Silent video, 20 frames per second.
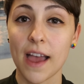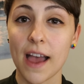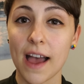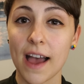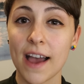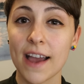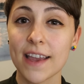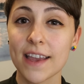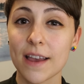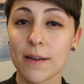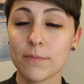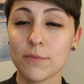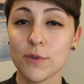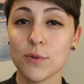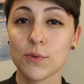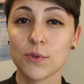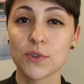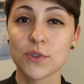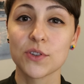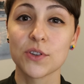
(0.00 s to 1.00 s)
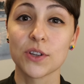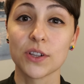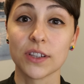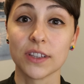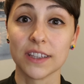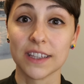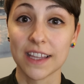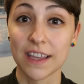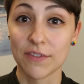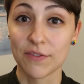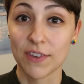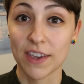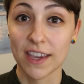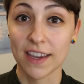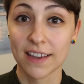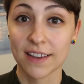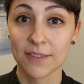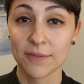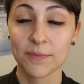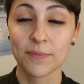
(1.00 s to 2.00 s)
I am used to
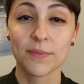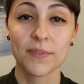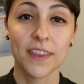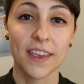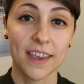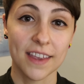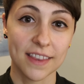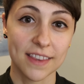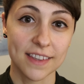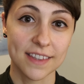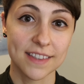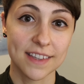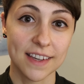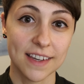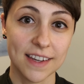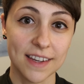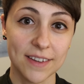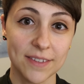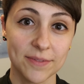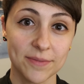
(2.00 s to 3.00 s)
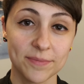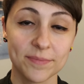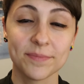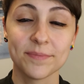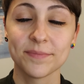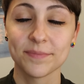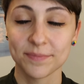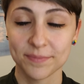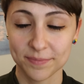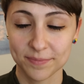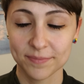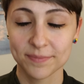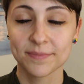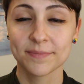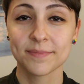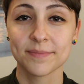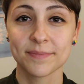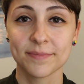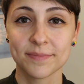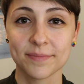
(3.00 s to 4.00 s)
living in the city.
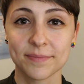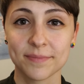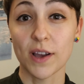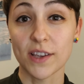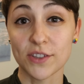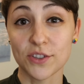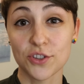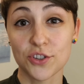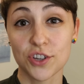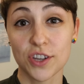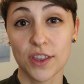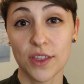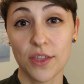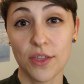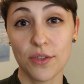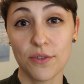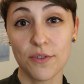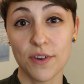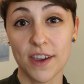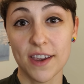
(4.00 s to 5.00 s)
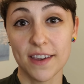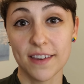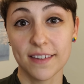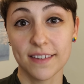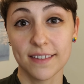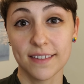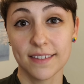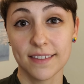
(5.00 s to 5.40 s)
Question 3.